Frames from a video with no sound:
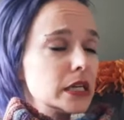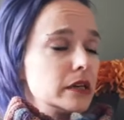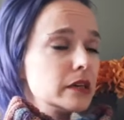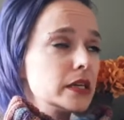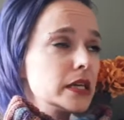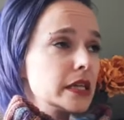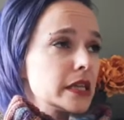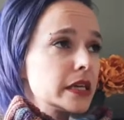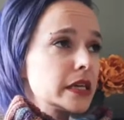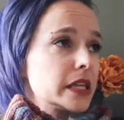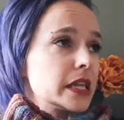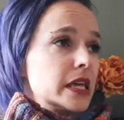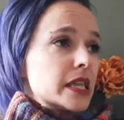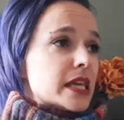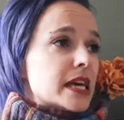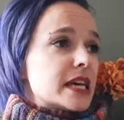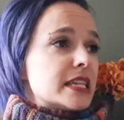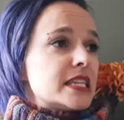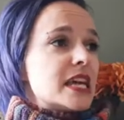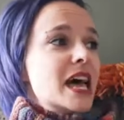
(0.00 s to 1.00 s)
or anything like
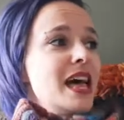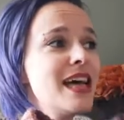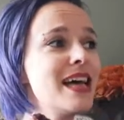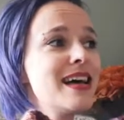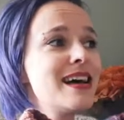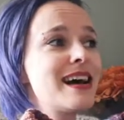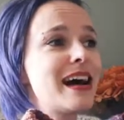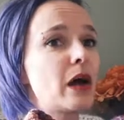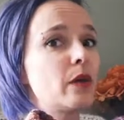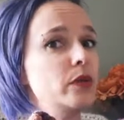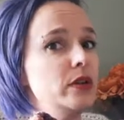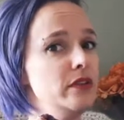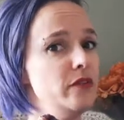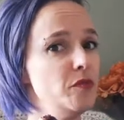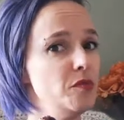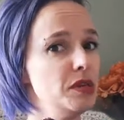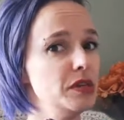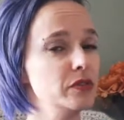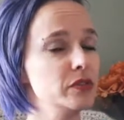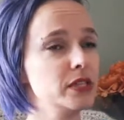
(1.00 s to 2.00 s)
that. I wouldn't even
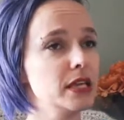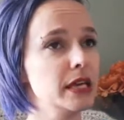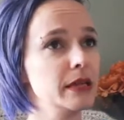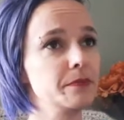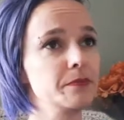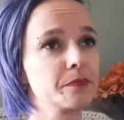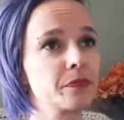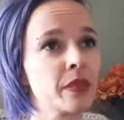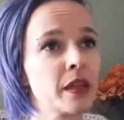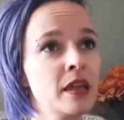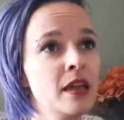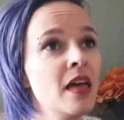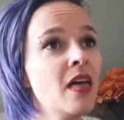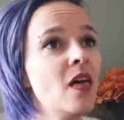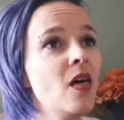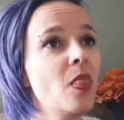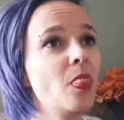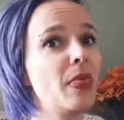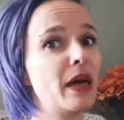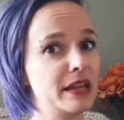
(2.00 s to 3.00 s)
be outside.
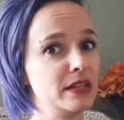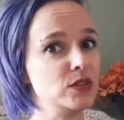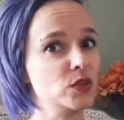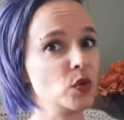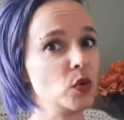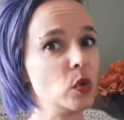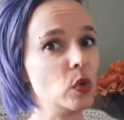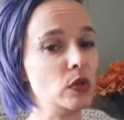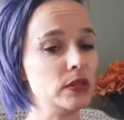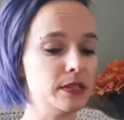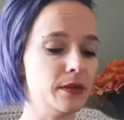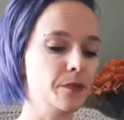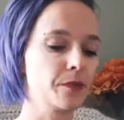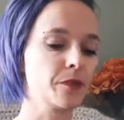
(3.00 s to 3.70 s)
That is cold.